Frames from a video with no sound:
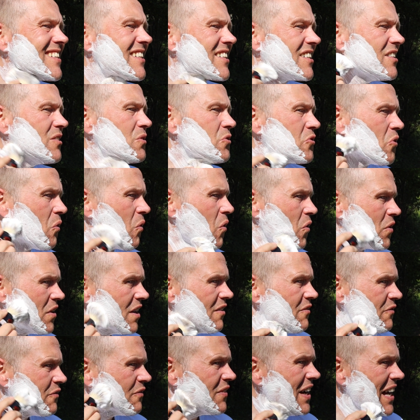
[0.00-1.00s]
goes on
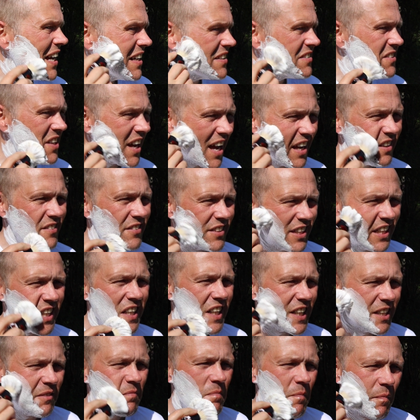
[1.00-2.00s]

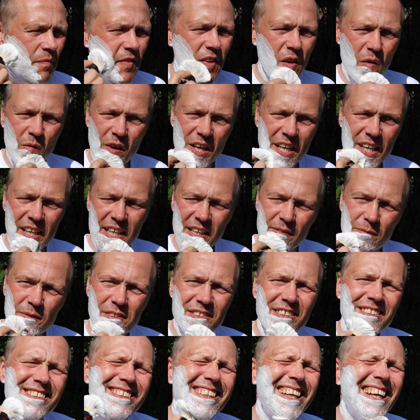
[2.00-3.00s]
fantastically when it comes
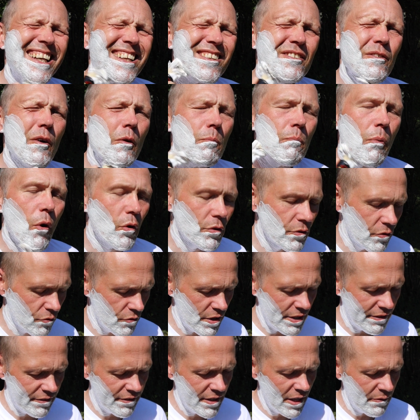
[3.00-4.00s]
to Taylor's Old Bond
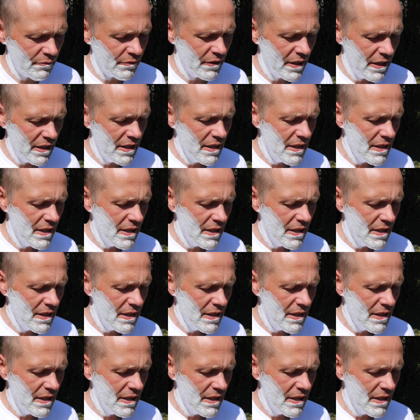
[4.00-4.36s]
Street stuff.